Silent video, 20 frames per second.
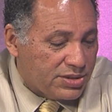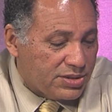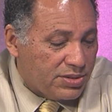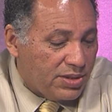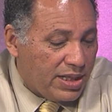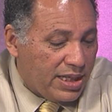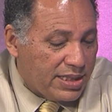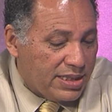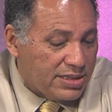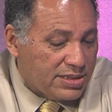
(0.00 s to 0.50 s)
So
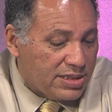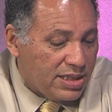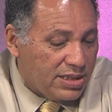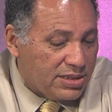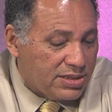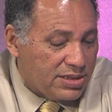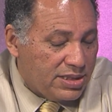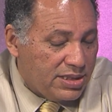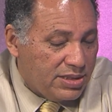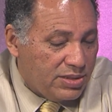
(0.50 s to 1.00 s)
I guess
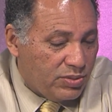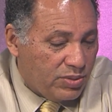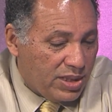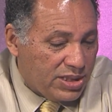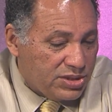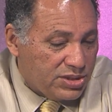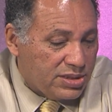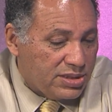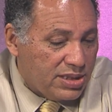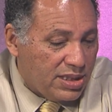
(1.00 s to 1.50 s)
the
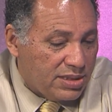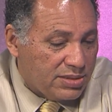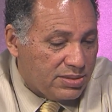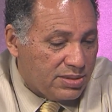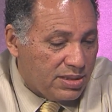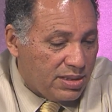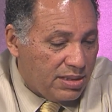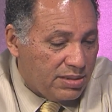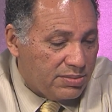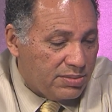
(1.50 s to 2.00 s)
question that
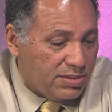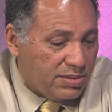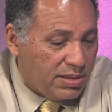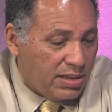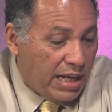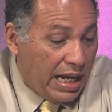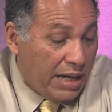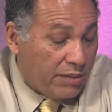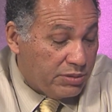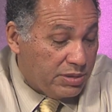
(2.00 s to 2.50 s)

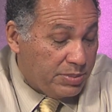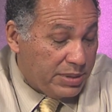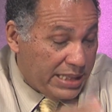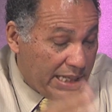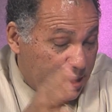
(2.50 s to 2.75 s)
I would be